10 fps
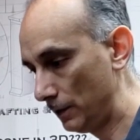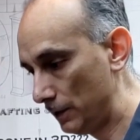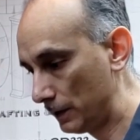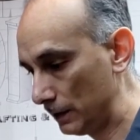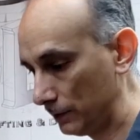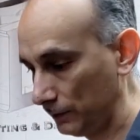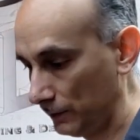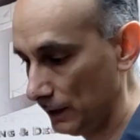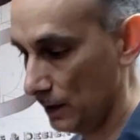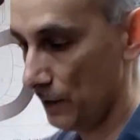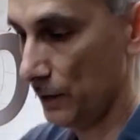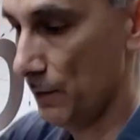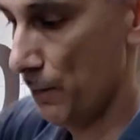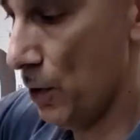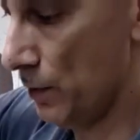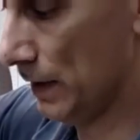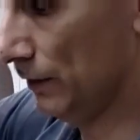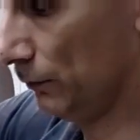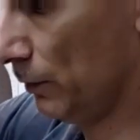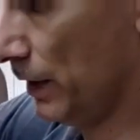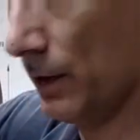you can see all the components we'll be